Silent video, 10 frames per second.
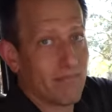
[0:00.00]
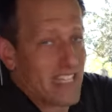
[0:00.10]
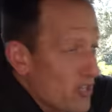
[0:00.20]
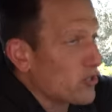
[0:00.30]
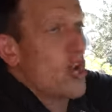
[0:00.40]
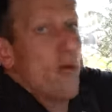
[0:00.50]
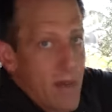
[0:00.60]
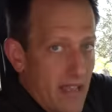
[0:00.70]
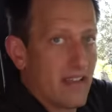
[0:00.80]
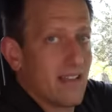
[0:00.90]
That's a little too
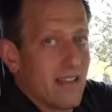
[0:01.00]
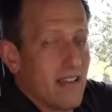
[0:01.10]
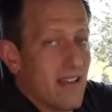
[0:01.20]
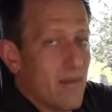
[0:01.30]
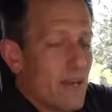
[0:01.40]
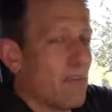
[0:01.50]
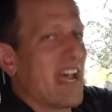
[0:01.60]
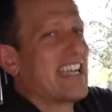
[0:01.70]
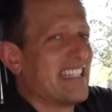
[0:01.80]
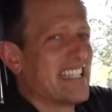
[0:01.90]
big. But I'm
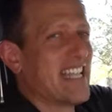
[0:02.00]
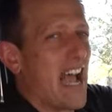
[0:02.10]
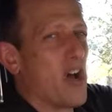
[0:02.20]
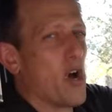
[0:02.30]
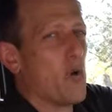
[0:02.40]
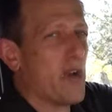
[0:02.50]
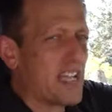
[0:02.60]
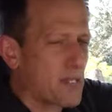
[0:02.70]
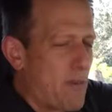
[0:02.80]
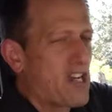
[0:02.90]
liking this Tahoe,
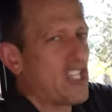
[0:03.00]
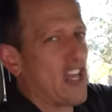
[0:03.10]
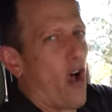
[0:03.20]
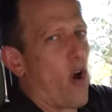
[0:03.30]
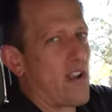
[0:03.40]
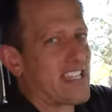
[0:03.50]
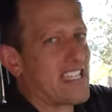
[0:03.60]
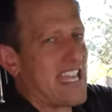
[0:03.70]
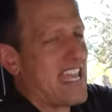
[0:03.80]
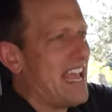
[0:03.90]
especially the
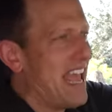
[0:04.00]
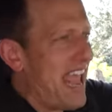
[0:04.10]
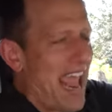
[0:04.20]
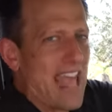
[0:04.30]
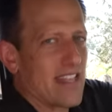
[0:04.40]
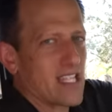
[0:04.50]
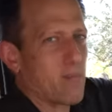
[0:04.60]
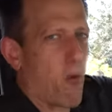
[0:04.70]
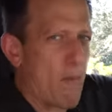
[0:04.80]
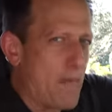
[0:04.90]
RST and the
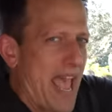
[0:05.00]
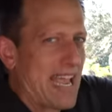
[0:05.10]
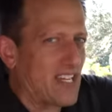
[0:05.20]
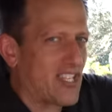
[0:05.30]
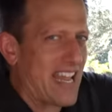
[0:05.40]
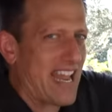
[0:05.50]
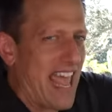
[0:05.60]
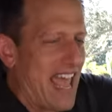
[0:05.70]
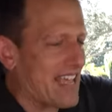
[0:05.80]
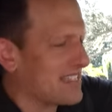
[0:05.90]
sport package that it
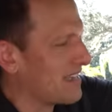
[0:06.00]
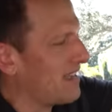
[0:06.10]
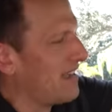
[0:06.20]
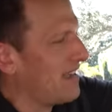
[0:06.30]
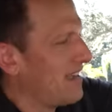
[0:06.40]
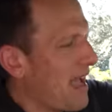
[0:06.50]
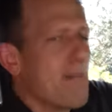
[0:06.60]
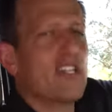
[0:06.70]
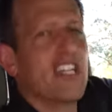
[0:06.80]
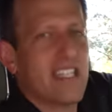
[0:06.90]
has. How
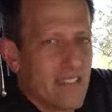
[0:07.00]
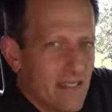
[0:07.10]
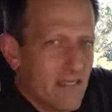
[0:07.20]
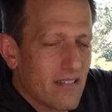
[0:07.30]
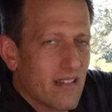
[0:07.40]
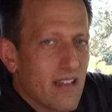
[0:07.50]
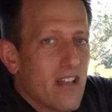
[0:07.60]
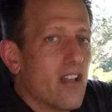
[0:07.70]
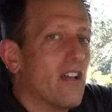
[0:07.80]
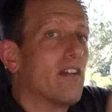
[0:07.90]
much is it?
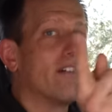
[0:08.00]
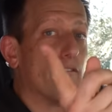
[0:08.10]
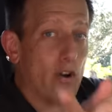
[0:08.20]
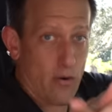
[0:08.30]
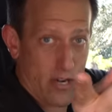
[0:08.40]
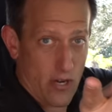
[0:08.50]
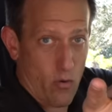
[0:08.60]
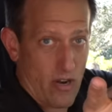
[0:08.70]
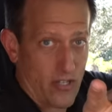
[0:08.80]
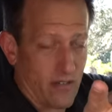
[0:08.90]
Very good
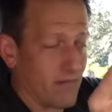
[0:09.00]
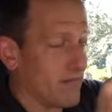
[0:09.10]
question.